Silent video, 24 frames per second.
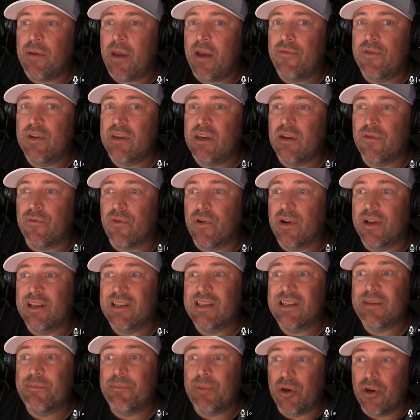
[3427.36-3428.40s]
have a different
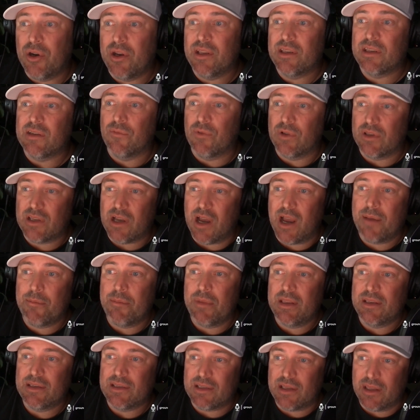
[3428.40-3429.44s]
experience of what time
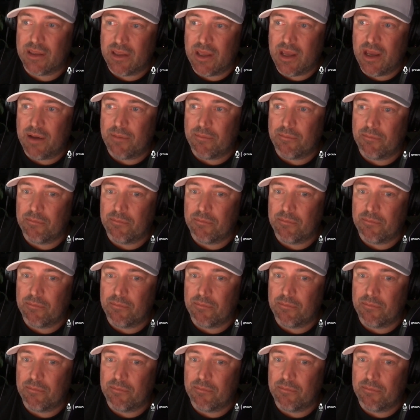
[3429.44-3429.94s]
means to them.